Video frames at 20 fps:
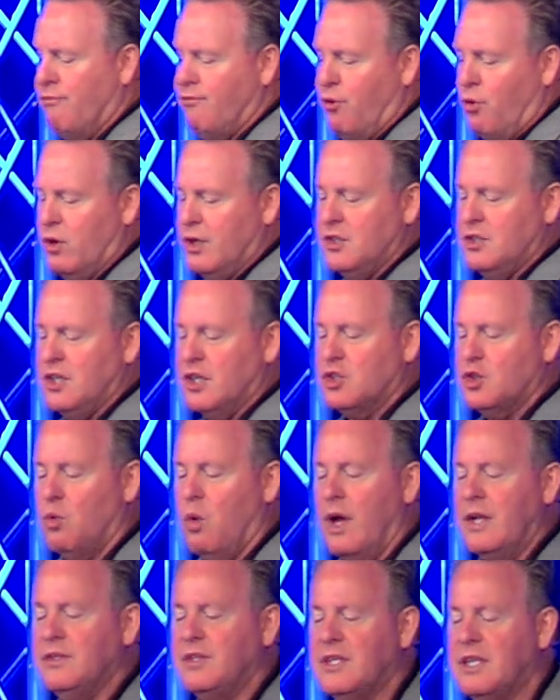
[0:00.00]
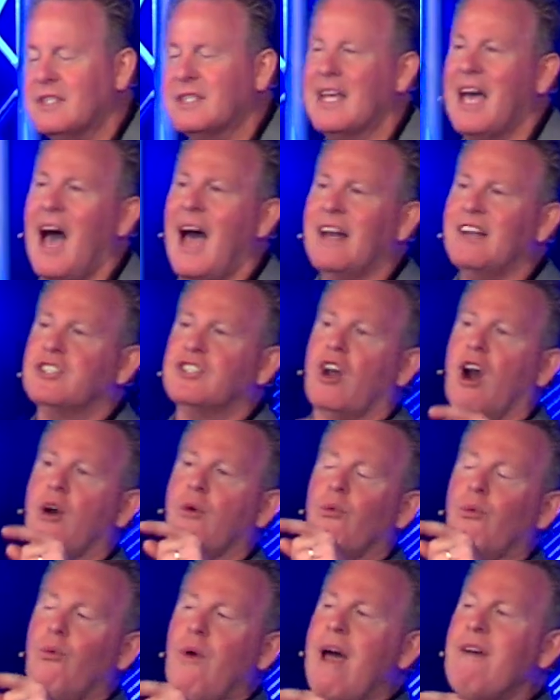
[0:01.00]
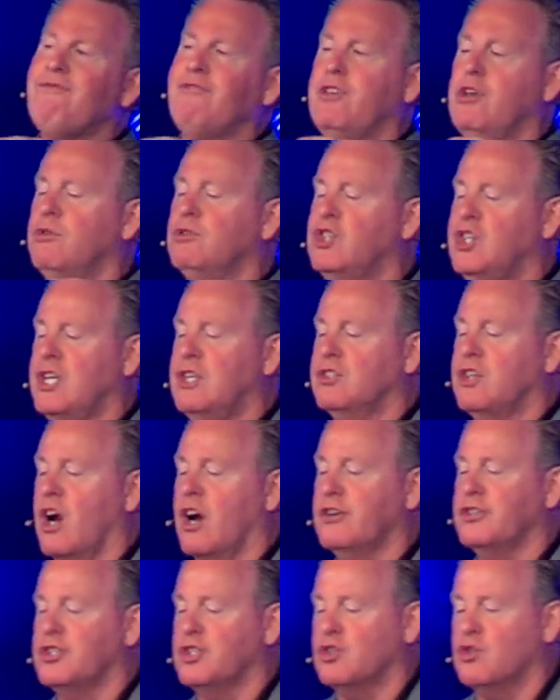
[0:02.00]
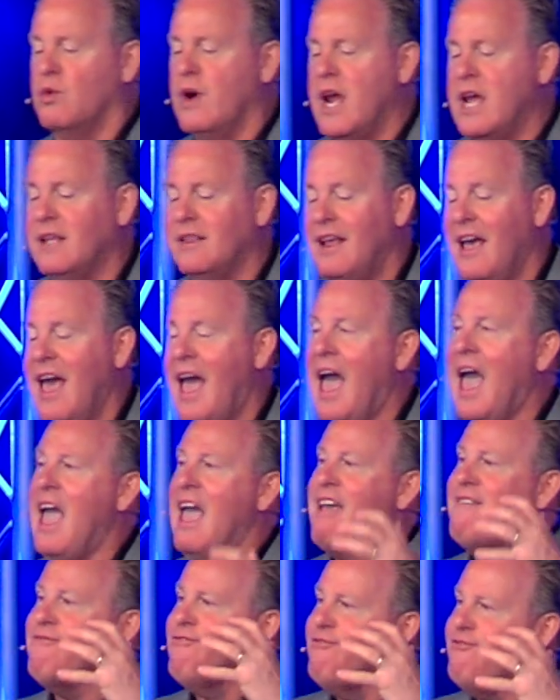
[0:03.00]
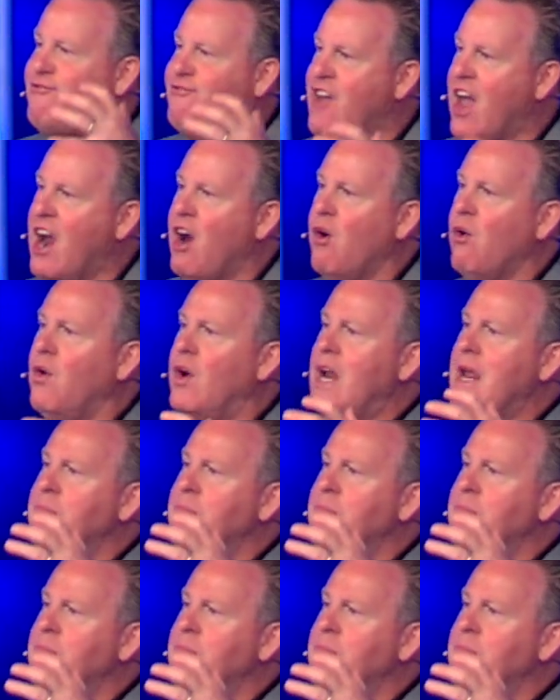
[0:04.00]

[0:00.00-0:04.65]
46:1 says, God is our refuge. He's our strength, a very